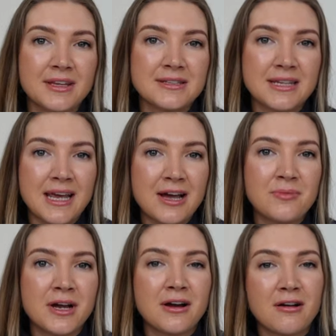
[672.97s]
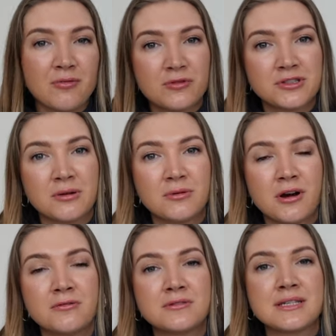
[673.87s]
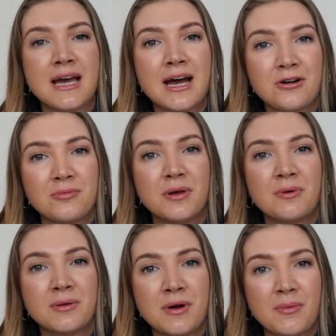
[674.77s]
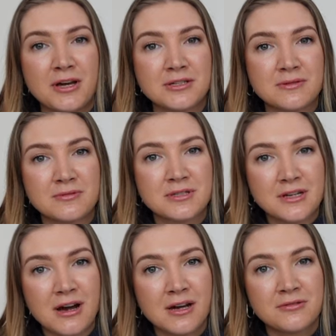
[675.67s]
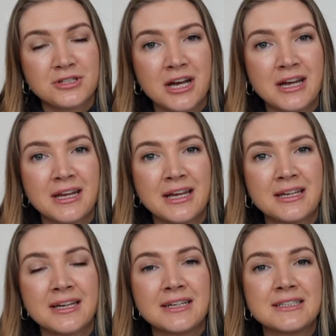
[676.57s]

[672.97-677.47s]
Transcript: So they are my current wardrobe goals to help me with my personal style journey.